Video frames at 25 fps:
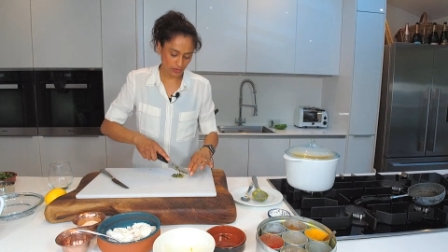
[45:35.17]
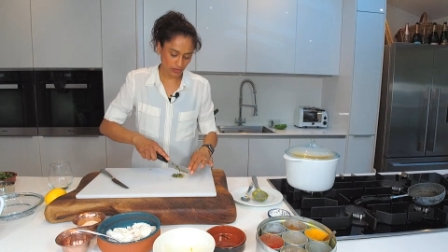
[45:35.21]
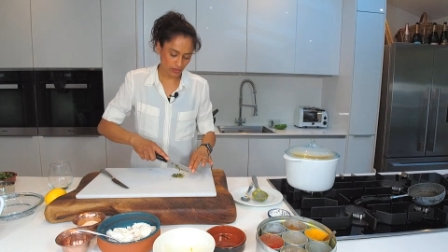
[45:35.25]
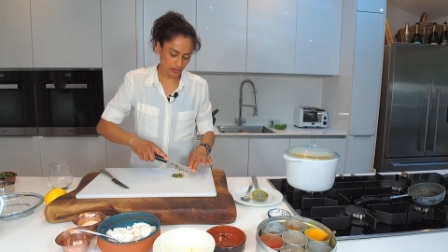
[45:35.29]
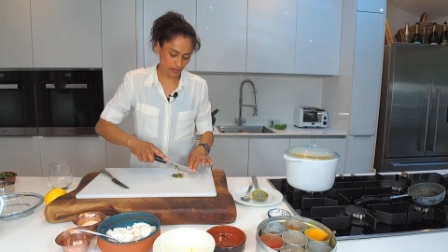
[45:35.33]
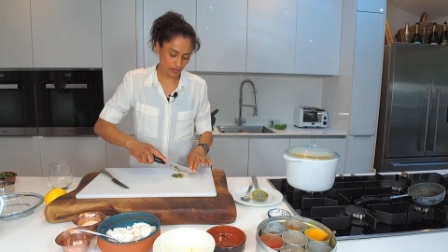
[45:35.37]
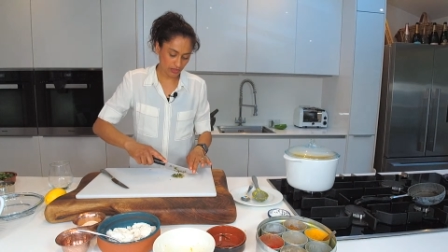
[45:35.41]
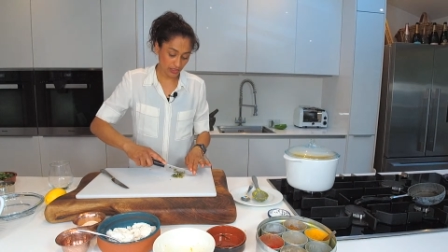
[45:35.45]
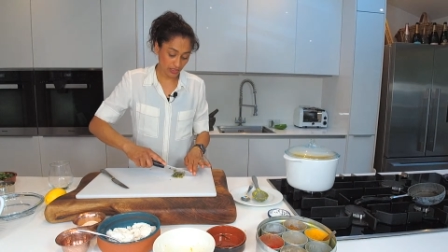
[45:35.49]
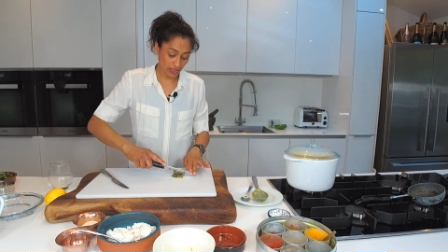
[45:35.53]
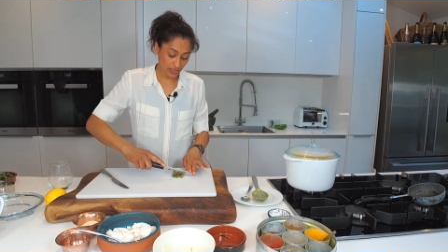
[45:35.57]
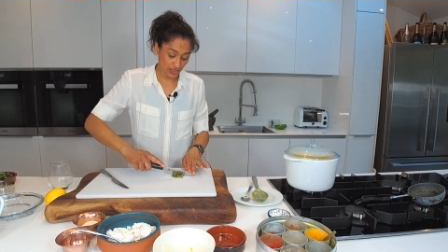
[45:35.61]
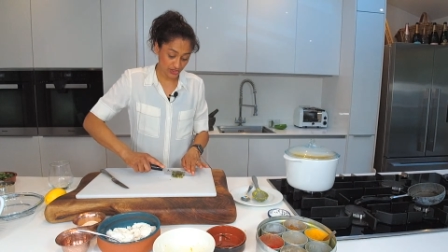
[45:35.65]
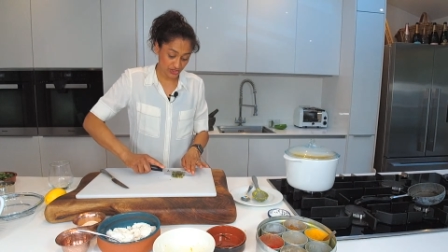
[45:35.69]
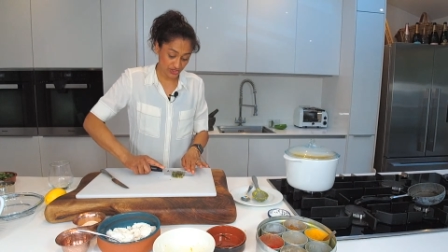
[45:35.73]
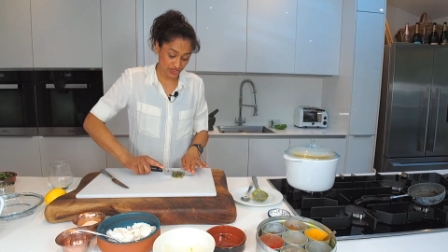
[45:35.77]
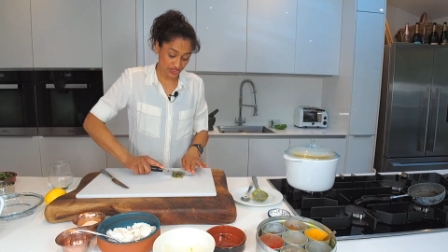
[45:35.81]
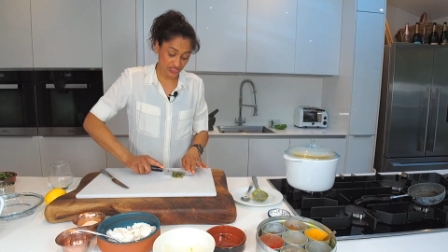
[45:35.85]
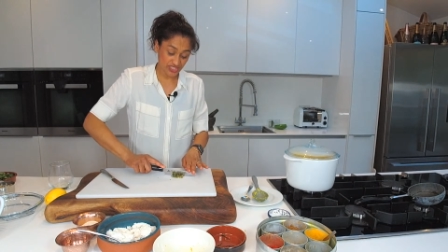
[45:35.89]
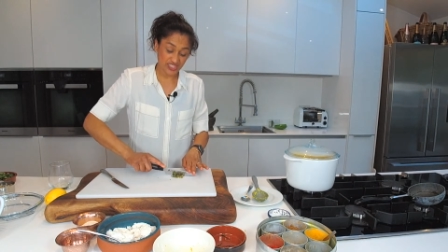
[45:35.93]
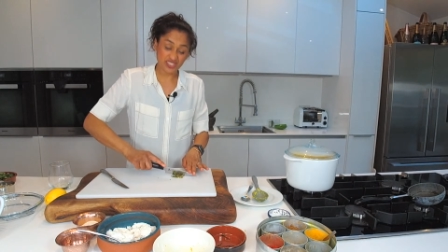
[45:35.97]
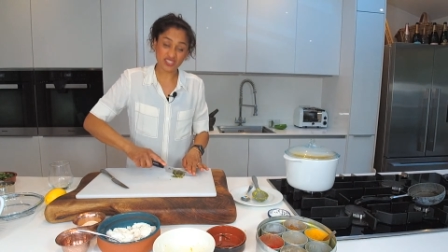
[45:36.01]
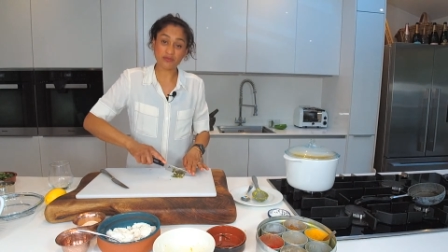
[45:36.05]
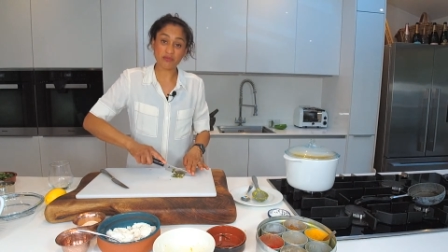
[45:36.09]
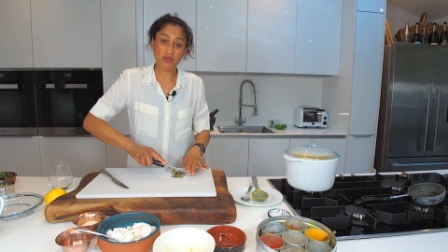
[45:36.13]
are
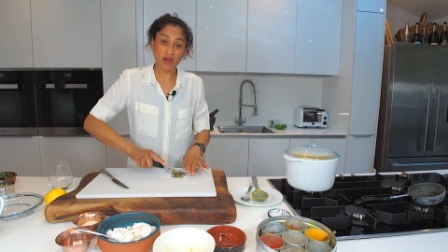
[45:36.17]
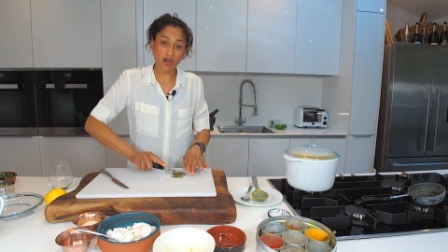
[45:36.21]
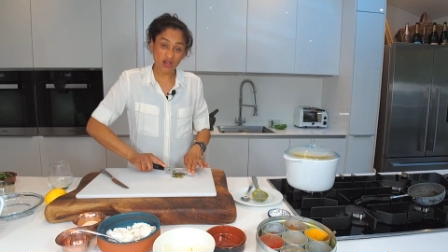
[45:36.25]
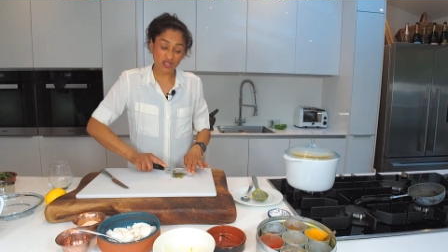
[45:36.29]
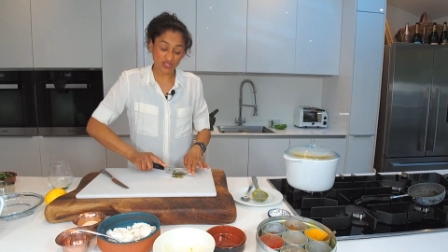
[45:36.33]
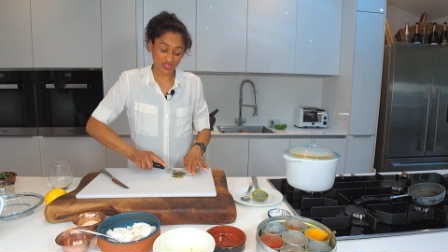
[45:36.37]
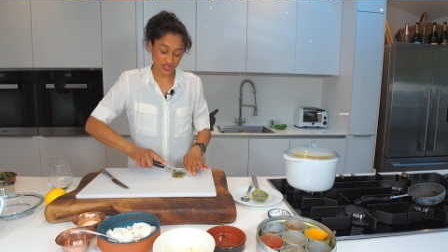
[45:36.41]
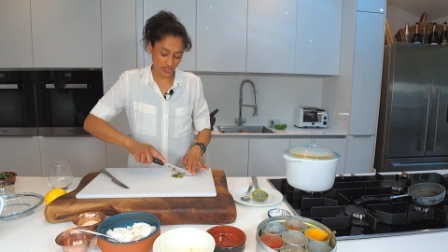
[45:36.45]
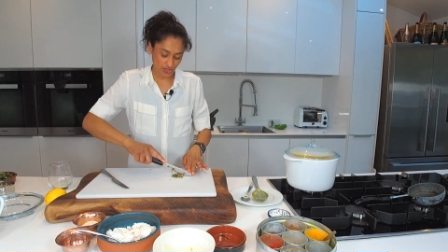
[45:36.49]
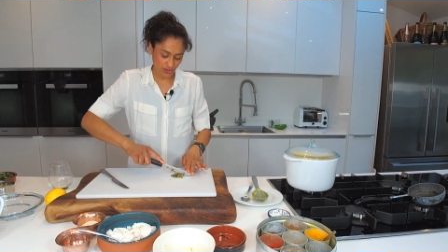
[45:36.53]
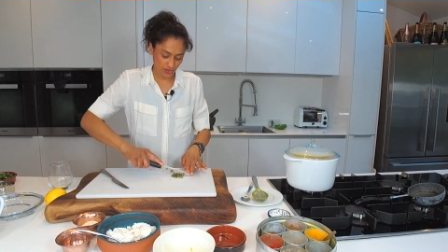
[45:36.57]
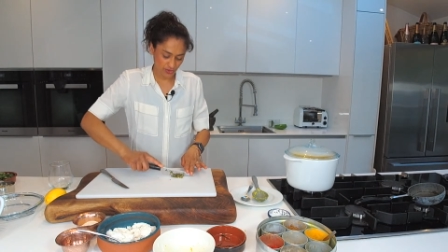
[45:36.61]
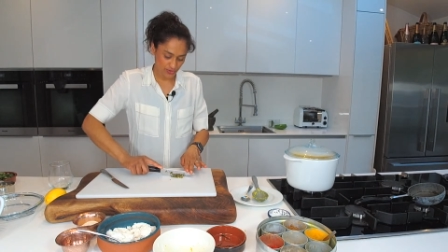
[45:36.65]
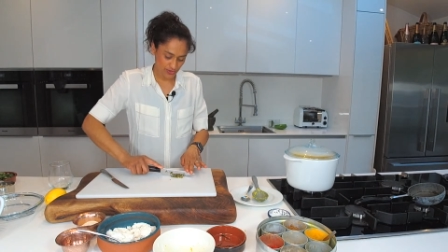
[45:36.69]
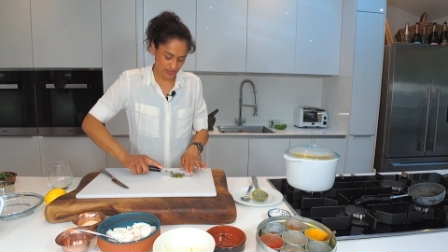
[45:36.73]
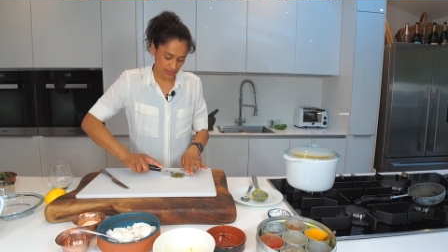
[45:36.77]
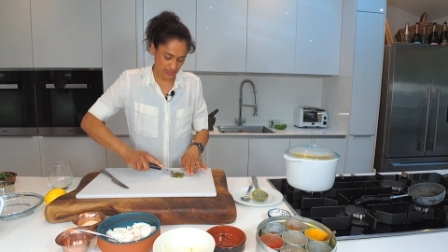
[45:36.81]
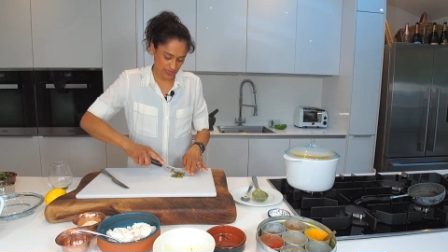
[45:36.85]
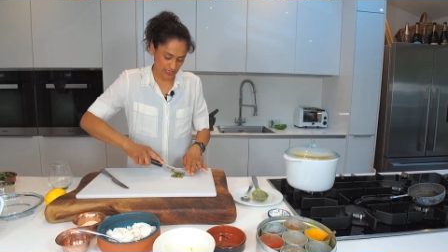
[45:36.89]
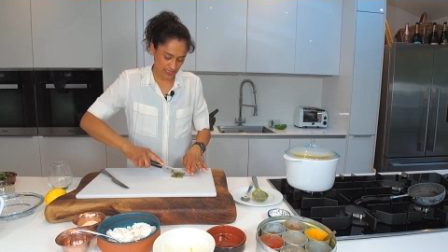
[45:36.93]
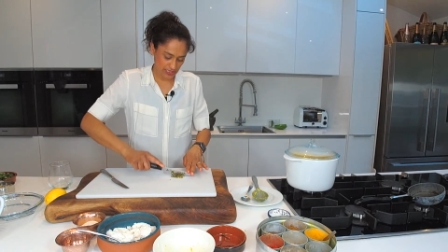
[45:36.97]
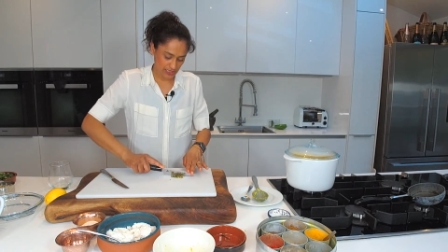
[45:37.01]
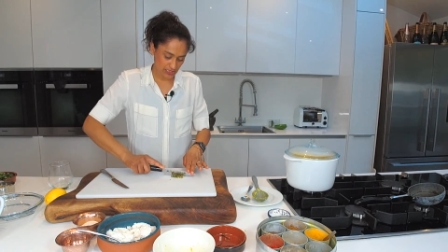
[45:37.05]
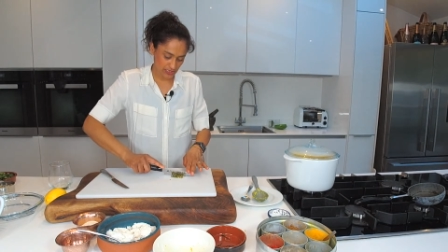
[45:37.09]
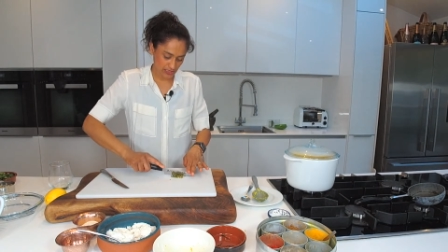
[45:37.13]
allergic to tomatoes
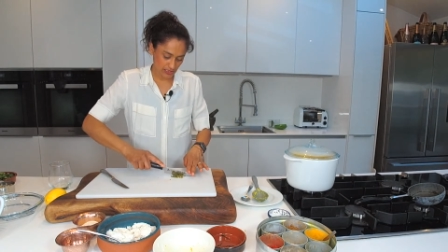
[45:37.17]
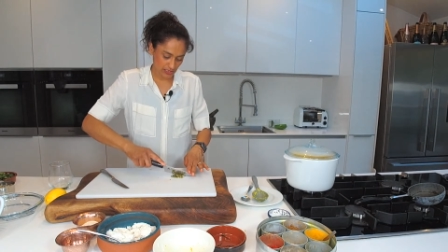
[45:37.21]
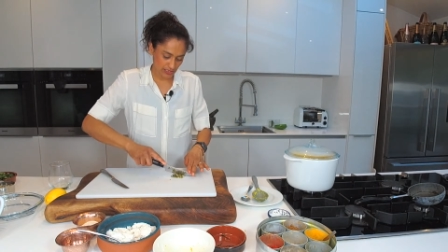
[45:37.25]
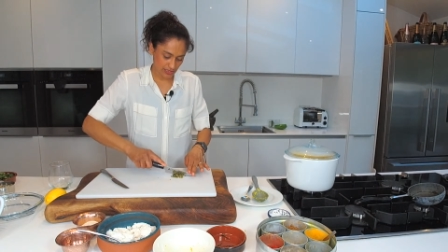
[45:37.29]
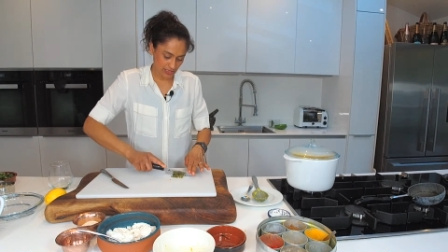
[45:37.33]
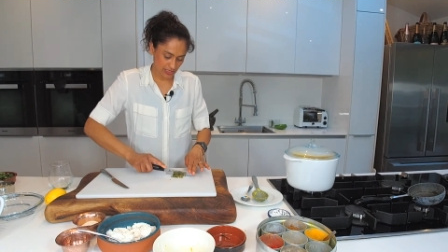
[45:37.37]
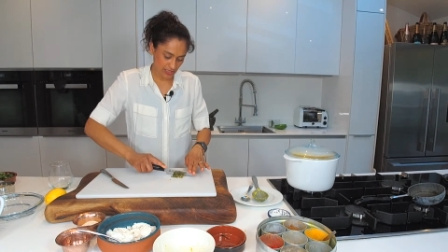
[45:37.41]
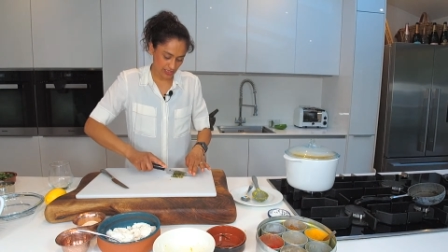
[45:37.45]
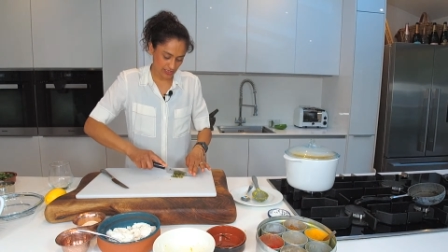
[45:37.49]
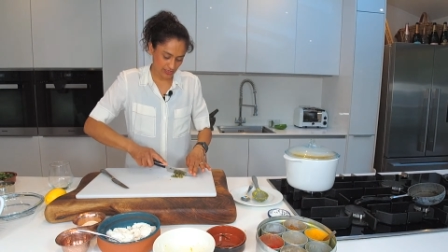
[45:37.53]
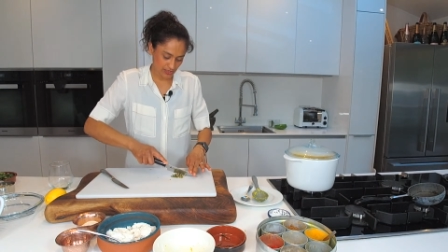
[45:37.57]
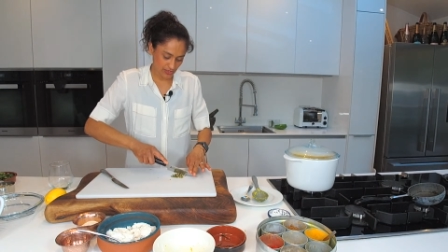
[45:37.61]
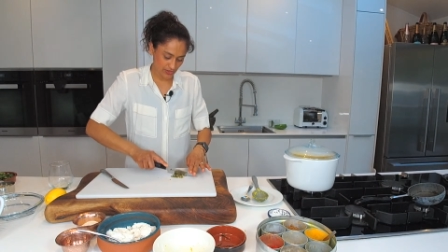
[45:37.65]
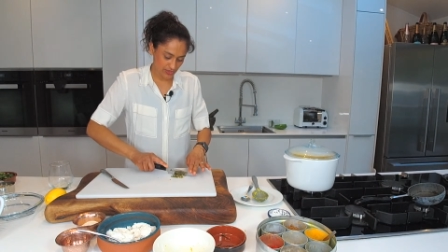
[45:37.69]
and things like that.